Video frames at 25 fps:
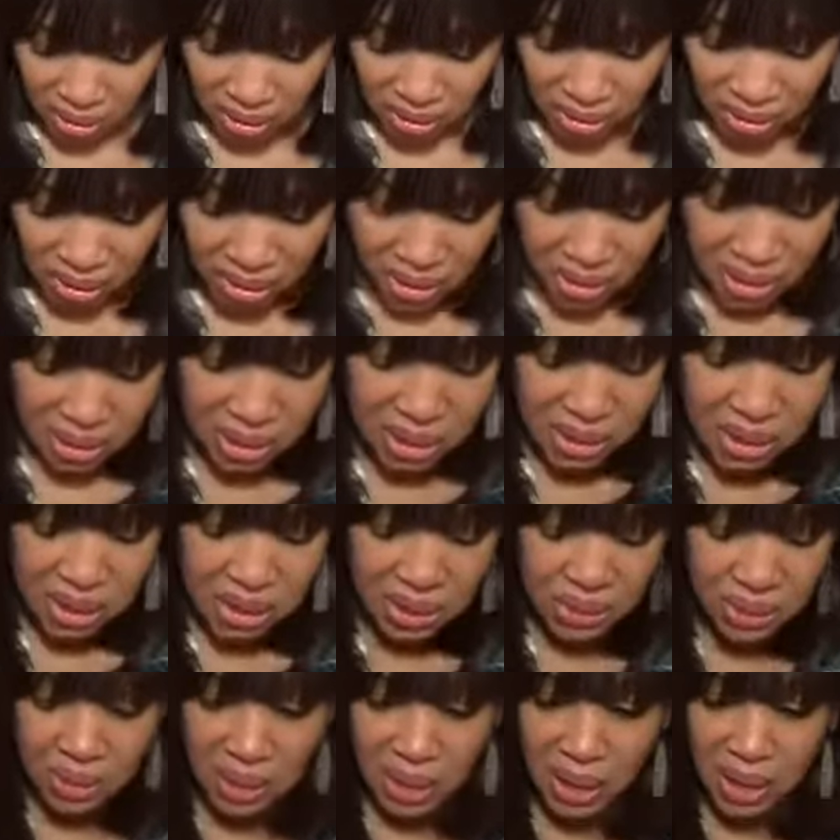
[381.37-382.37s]
And does this
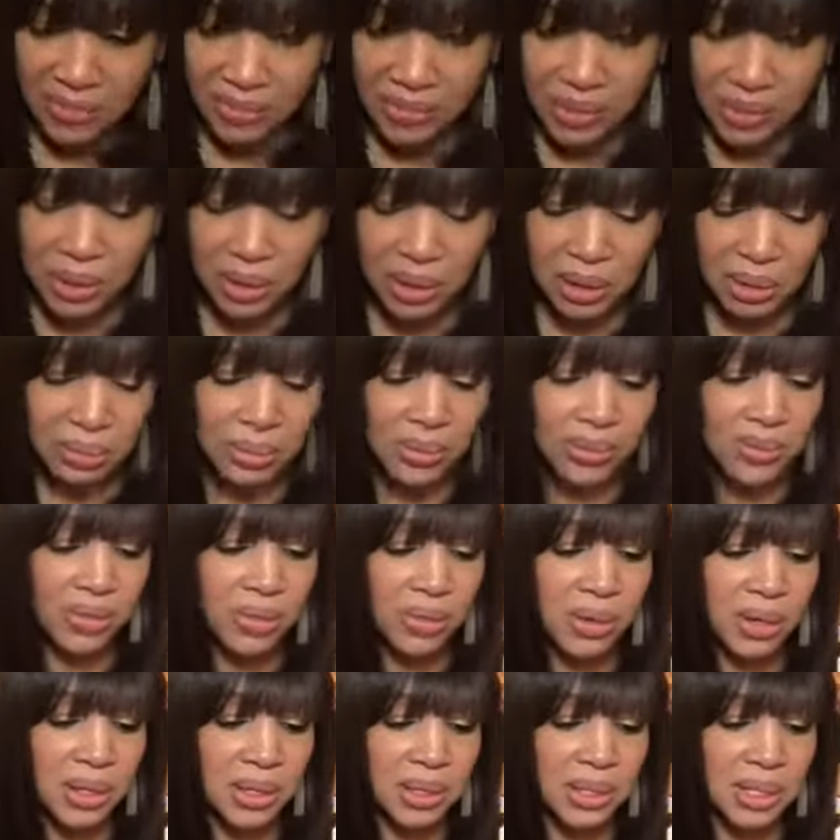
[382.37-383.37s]
one have vanilla
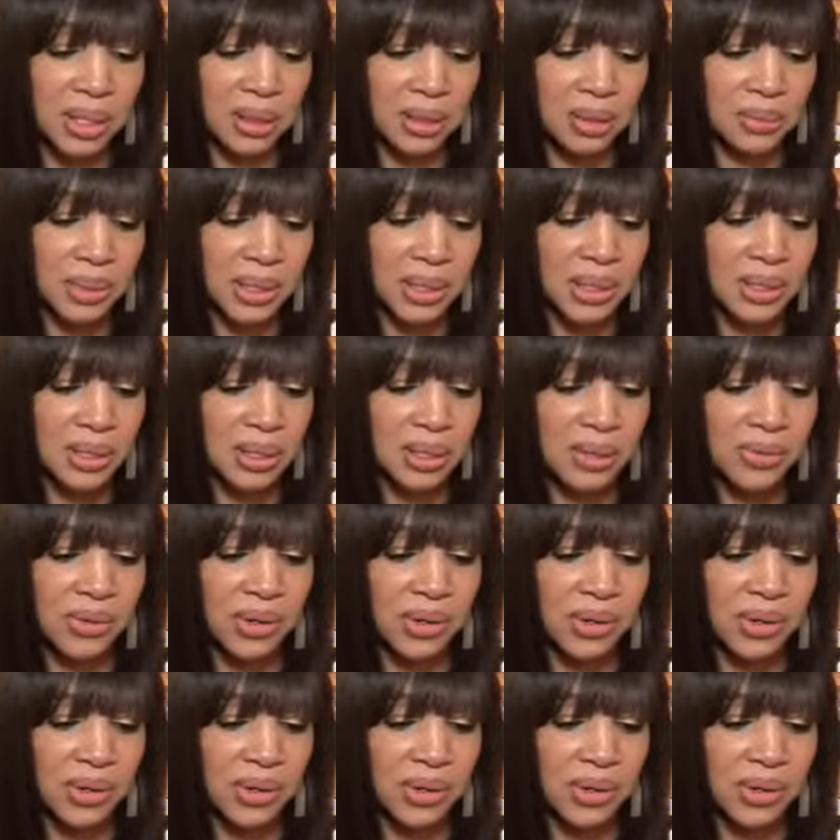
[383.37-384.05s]
before I tell on myself?